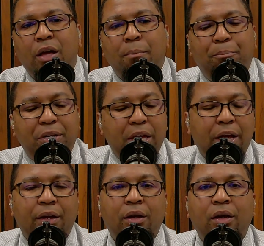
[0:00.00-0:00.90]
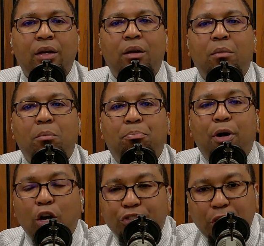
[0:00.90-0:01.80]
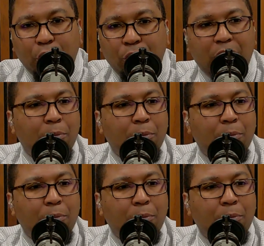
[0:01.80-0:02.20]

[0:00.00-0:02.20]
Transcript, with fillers: being persecuted and